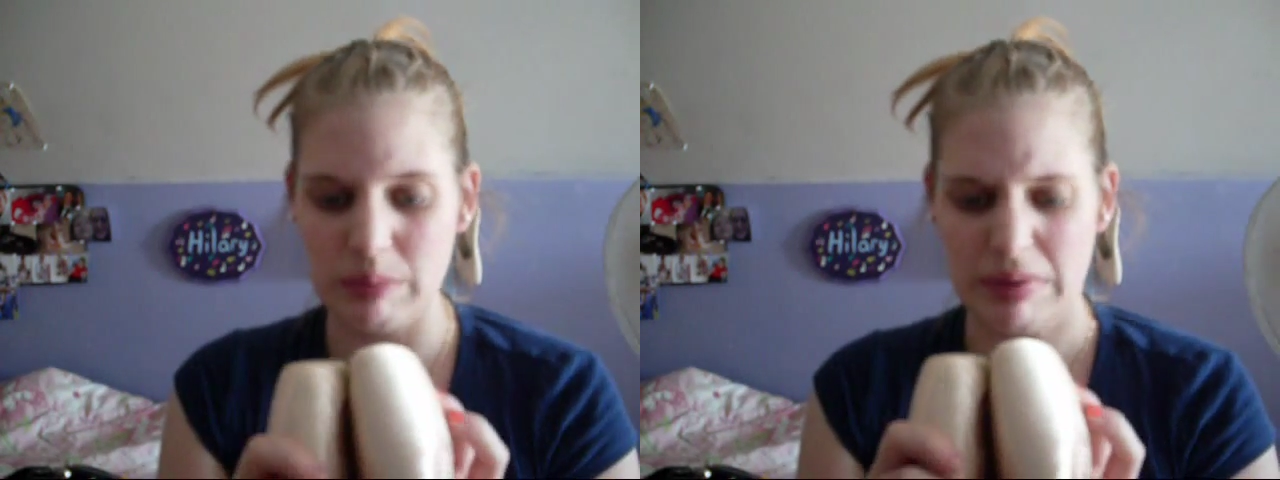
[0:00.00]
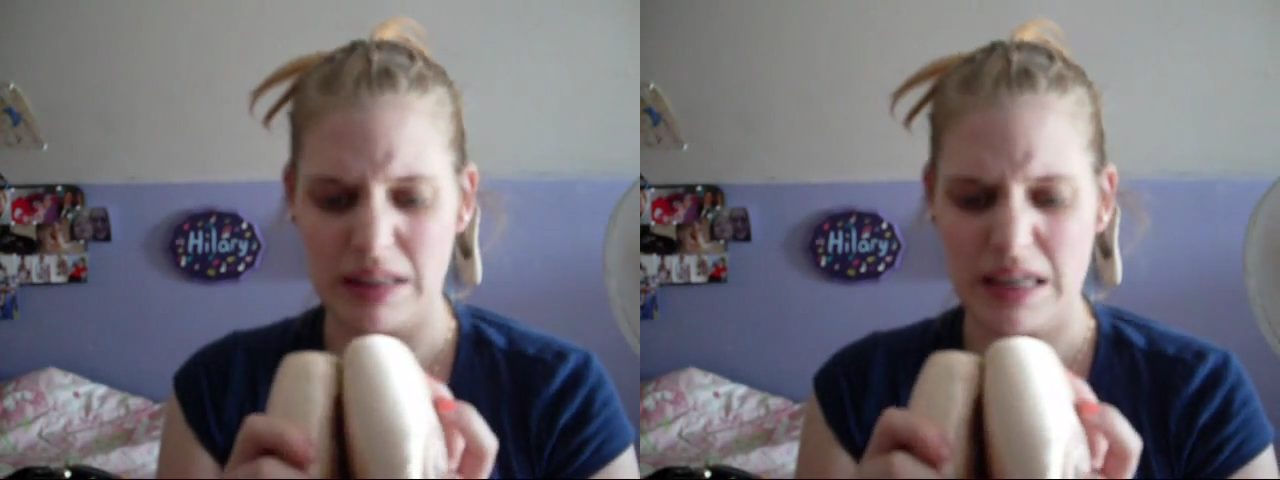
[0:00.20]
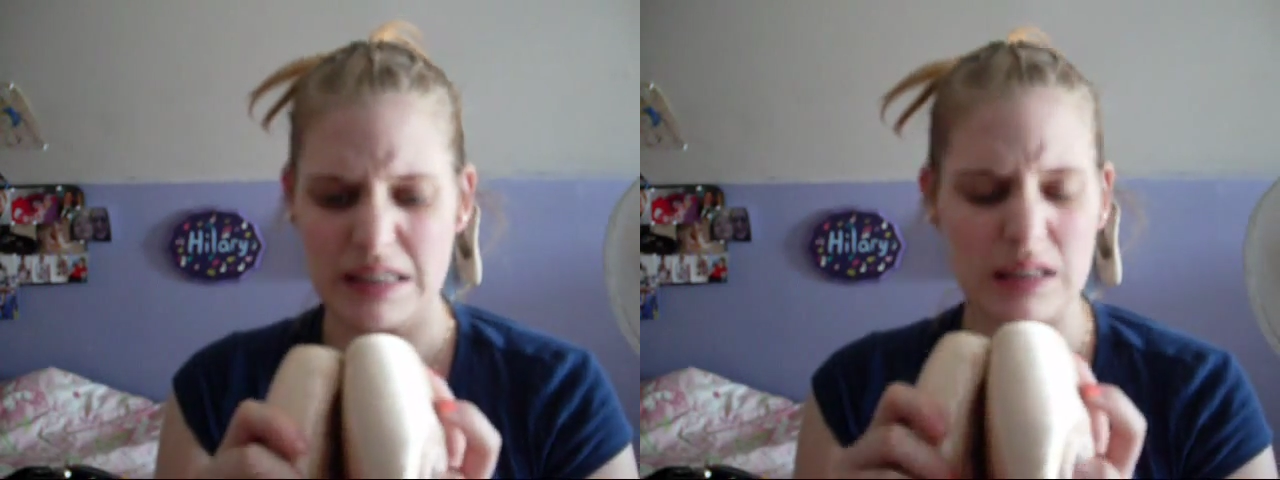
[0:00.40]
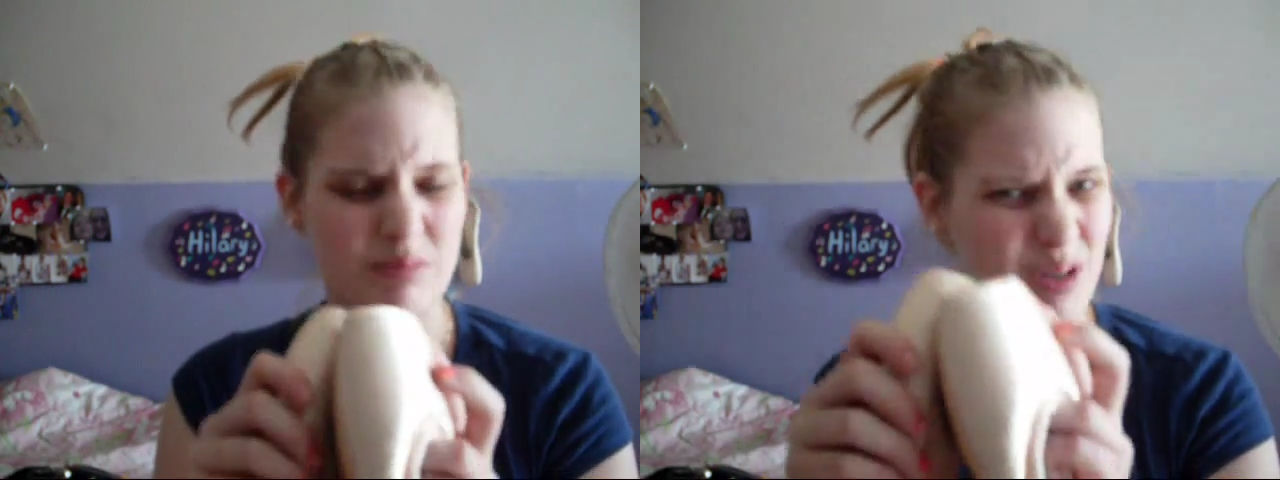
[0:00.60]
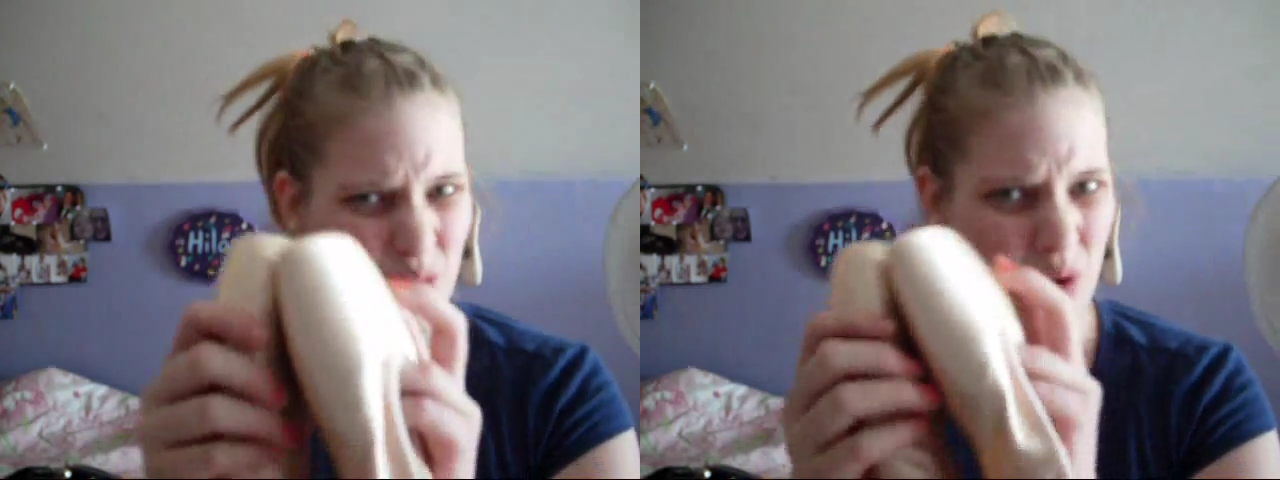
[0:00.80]
but they
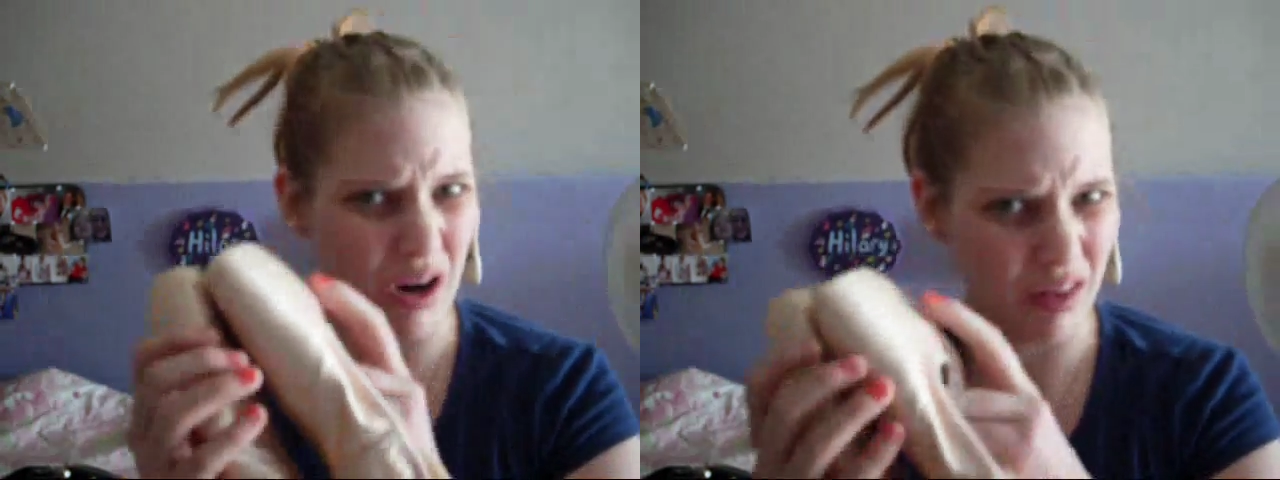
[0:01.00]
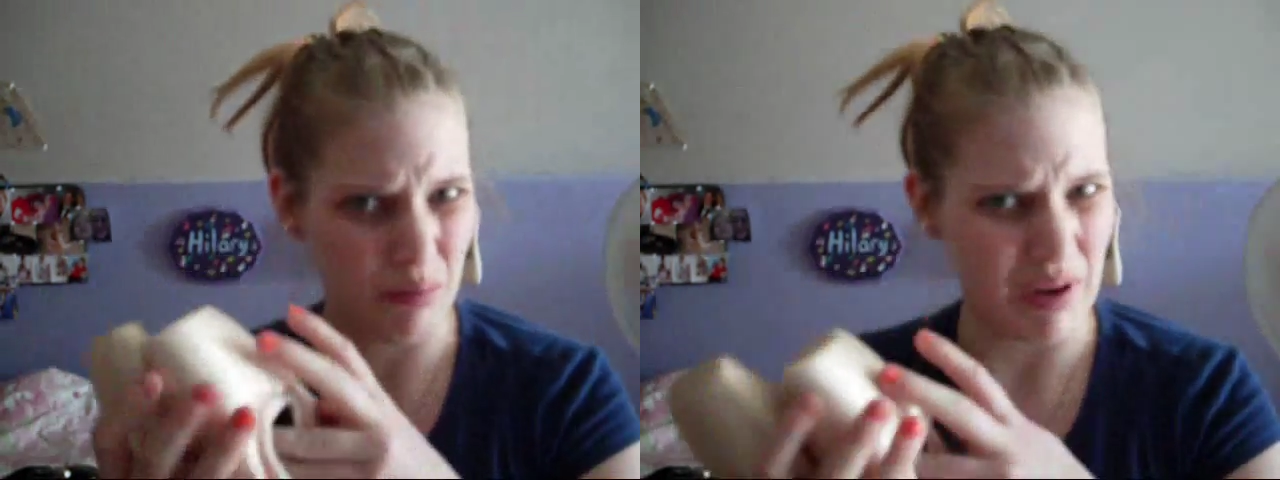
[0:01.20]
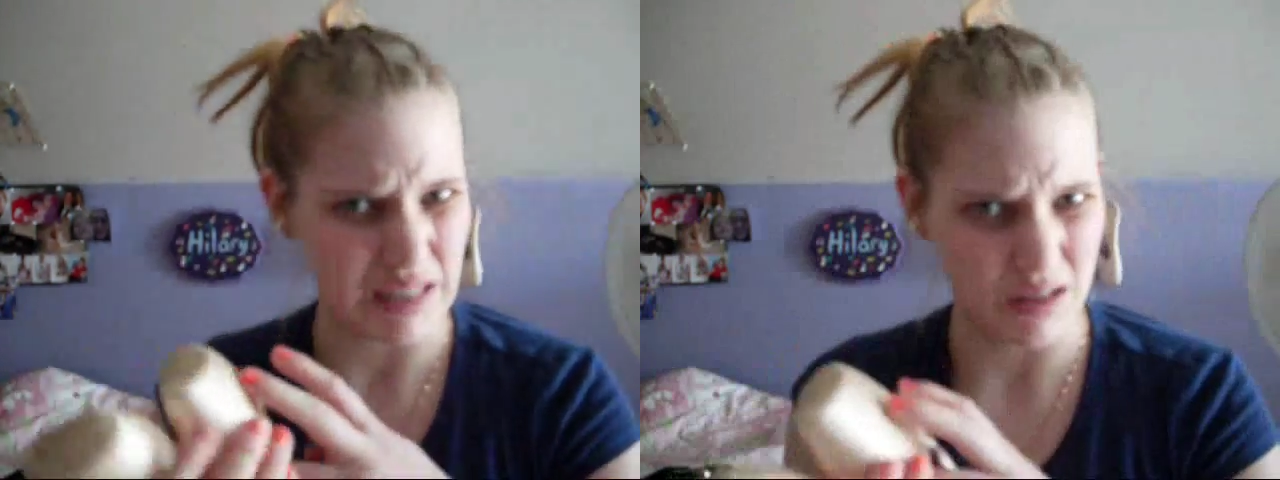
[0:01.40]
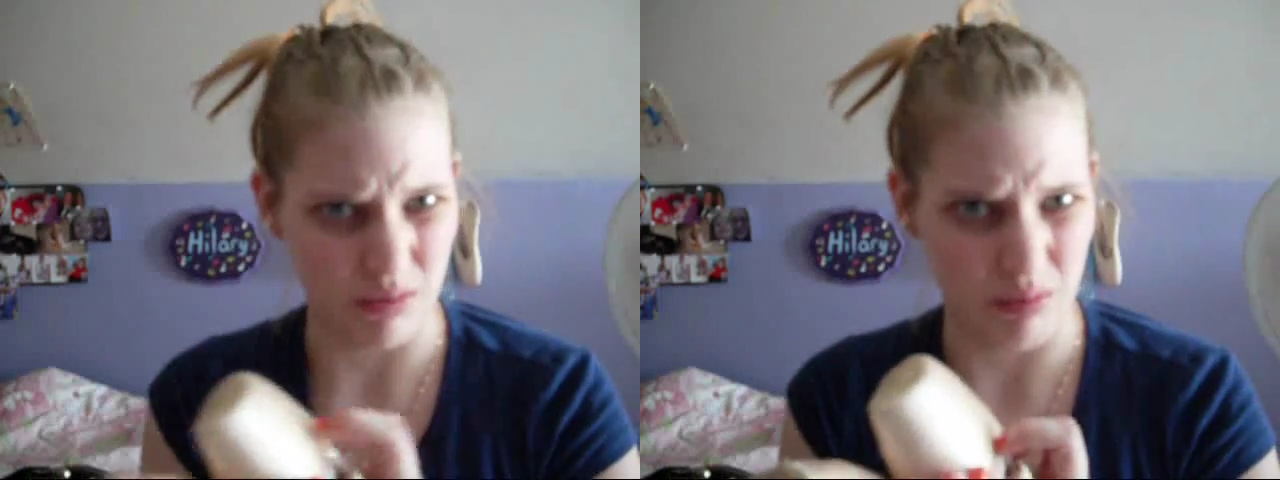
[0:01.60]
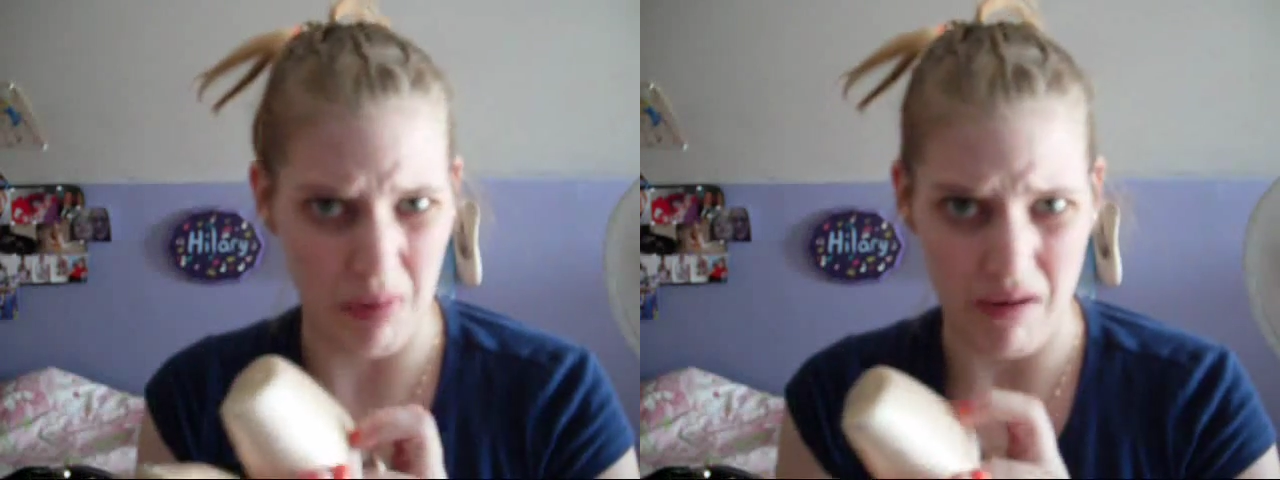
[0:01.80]
seem to work the best
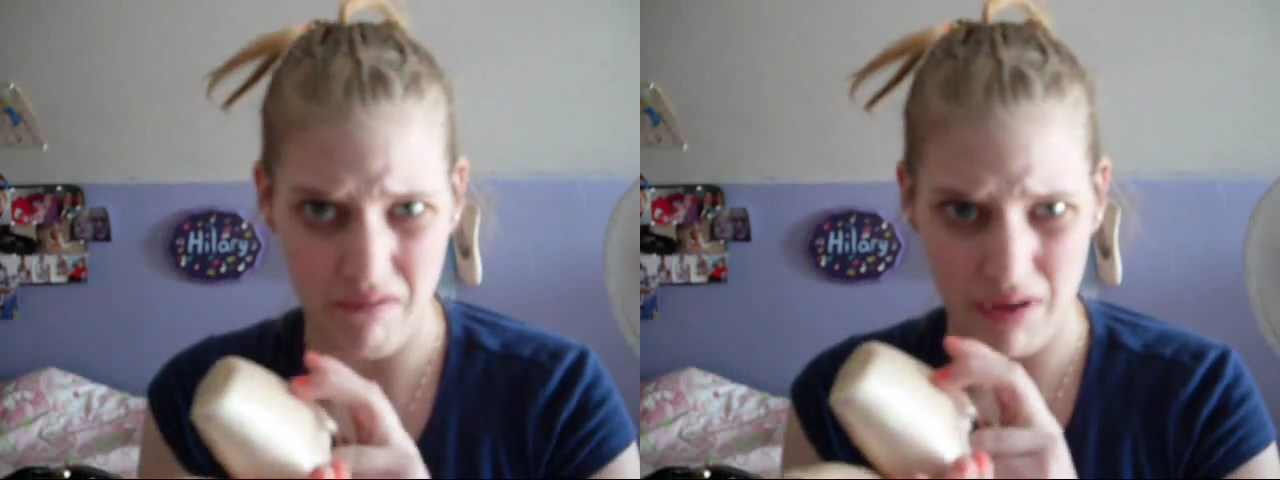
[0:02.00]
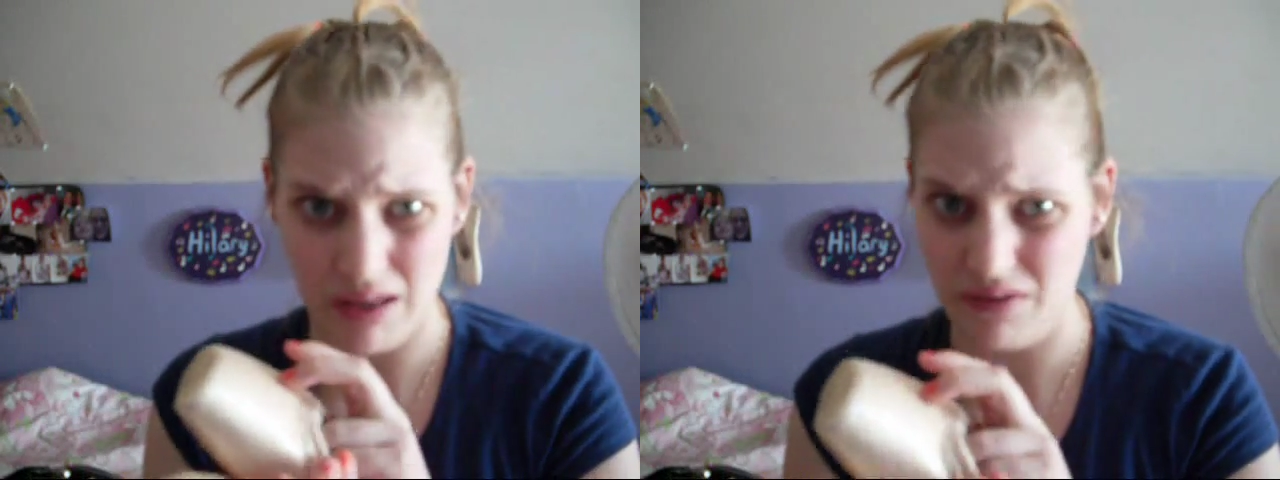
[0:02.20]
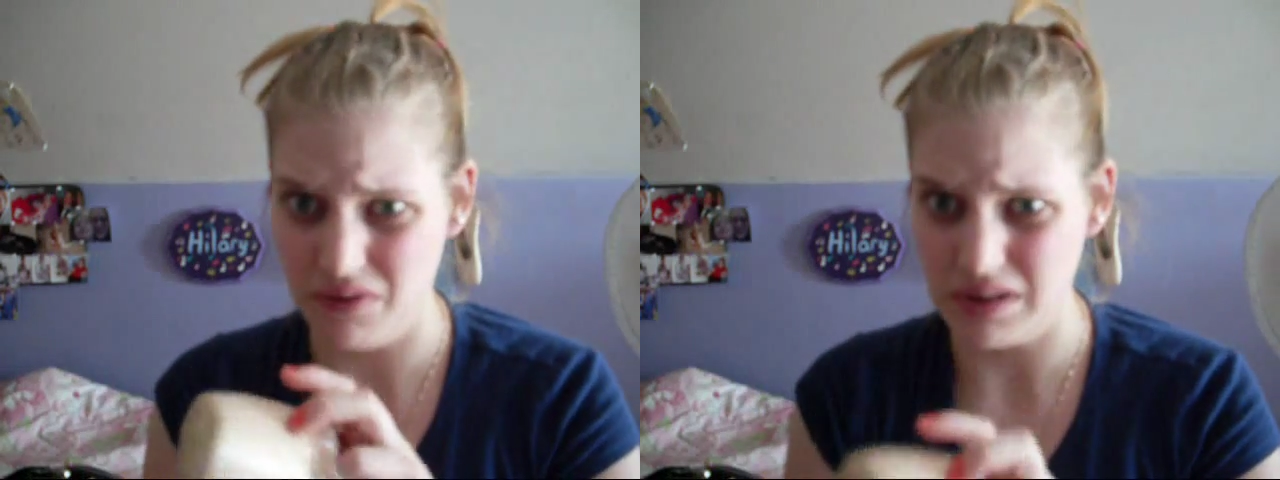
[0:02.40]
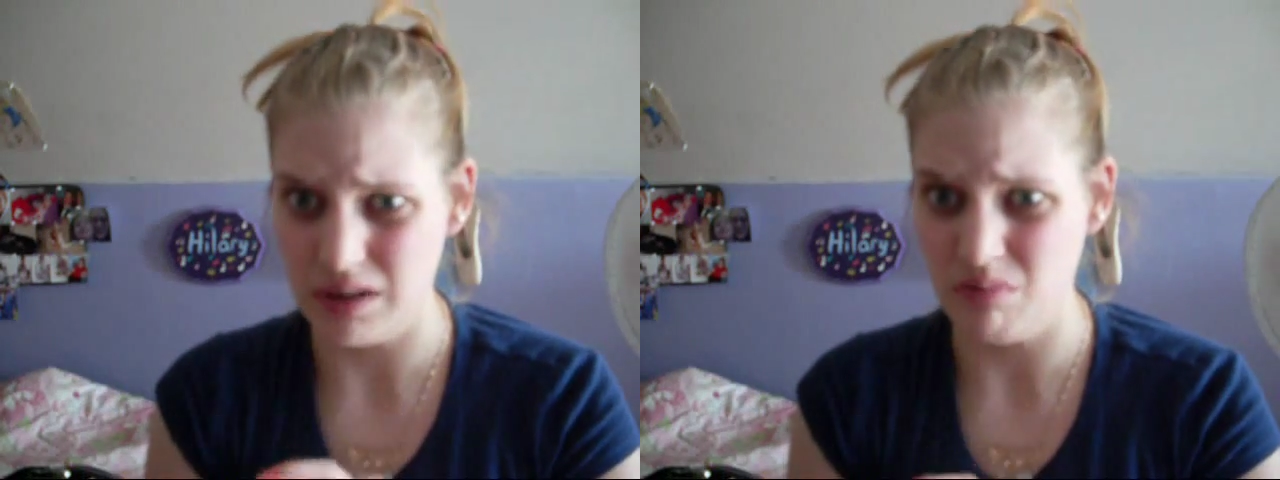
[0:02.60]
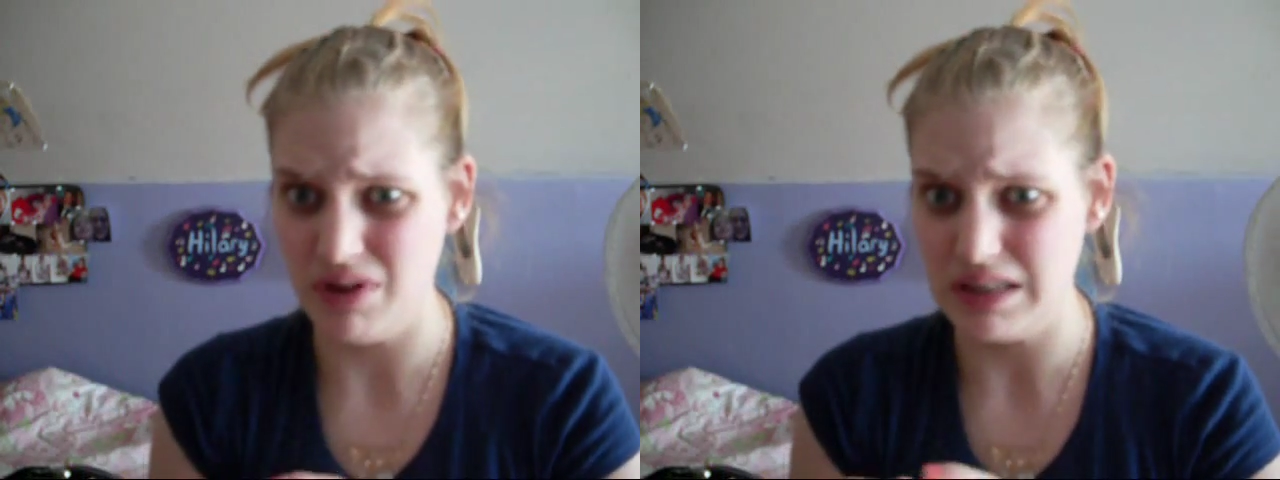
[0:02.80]
with my feet for some